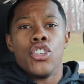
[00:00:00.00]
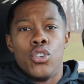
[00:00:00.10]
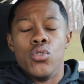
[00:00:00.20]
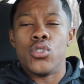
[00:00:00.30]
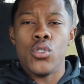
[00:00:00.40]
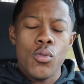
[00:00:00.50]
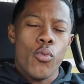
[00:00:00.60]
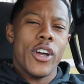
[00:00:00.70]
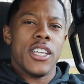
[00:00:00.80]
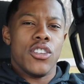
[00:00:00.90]
YouTube,
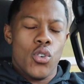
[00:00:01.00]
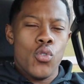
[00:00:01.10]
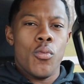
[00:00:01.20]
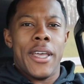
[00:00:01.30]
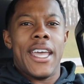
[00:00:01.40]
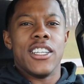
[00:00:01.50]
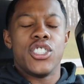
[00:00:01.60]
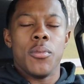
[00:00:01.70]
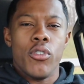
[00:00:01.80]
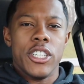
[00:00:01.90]
what it do, man?
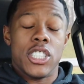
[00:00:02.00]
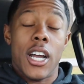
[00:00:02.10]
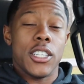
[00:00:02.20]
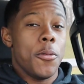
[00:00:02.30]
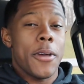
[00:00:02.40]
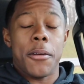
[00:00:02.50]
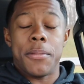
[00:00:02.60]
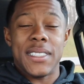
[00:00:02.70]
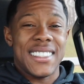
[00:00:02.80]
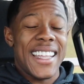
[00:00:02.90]
It's your boy Josh. We back
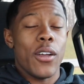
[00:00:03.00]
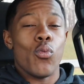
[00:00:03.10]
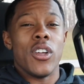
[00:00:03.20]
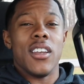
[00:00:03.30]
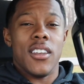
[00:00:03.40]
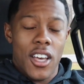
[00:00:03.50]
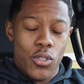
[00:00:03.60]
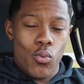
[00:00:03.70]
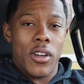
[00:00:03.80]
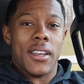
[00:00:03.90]
up in this thing with
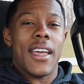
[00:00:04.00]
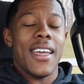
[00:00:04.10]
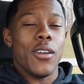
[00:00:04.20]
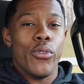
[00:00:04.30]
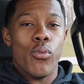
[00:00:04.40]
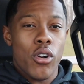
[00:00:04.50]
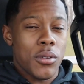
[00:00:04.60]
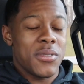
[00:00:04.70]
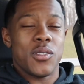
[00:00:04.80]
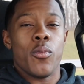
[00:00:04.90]
another one. Hey, we
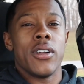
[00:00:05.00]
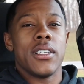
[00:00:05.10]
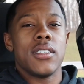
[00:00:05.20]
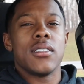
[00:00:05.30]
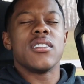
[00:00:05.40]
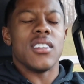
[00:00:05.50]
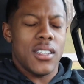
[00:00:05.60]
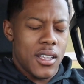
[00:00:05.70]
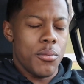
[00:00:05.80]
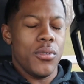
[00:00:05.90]
woke up this morning. It's
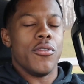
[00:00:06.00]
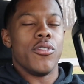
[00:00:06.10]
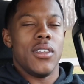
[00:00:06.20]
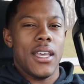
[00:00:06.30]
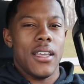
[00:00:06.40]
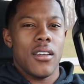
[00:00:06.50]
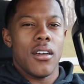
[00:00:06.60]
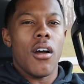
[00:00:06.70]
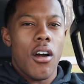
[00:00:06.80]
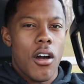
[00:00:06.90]
another beautiful day.
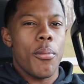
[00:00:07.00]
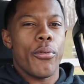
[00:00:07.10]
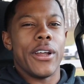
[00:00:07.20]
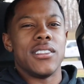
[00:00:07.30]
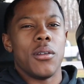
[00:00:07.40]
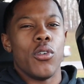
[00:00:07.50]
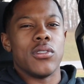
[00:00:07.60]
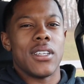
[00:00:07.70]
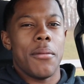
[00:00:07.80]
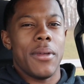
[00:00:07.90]
All praise to the
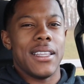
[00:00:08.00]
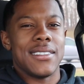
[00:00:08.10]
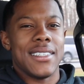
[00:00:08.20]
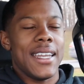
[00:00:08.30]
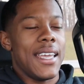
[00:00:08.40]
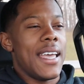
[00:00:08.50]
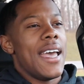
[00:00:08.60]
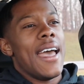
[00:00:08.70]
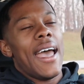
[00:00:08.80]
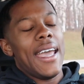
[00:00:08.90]
Most High, man. Let's get it.
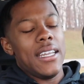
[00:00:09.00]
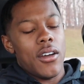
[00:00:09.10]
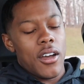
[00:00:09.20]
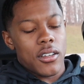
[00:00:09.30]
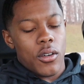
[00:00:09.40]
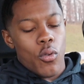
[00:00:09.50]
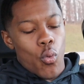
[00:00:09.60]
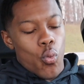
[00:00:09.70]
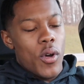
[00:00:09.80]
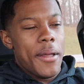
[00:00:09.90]
Hey, dog,
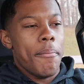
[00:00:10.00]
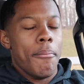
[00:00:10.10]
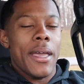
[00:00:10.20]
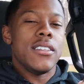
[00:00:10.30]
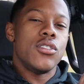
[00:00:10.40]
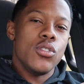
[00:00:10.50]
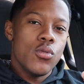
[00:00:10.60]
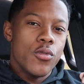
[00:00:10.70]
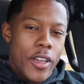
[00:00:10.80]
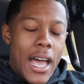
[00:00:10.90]
what makes
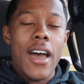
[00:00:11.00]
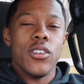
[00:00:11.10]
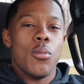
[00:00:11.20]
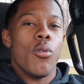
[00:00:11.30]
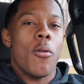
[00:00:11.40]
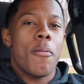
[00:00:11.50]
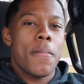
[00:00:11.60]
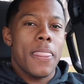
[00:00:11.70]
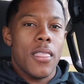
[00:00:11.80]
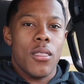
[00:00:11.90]
you valuable?
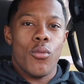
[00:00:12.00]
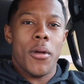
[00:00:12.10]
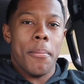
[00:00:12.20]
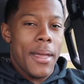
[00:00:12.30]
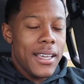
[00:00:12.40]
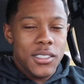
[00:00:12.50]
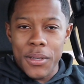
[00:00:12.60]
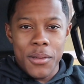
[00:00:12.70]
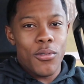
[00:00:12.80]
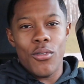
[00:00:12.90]
What makes
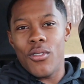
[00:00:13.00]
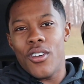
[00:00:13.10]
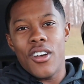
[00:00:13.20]
people